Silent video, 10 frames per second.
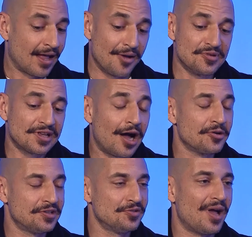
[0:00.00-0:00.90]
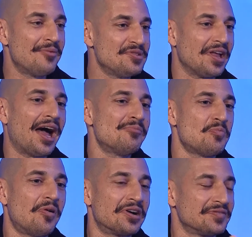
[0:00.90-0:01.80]
I mean, how can you? I mean, I'm a
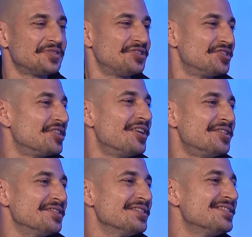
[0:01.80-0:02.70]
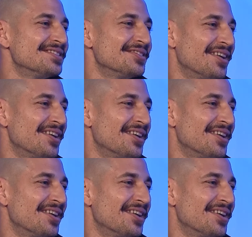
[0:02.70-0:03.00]
part of the society, you know.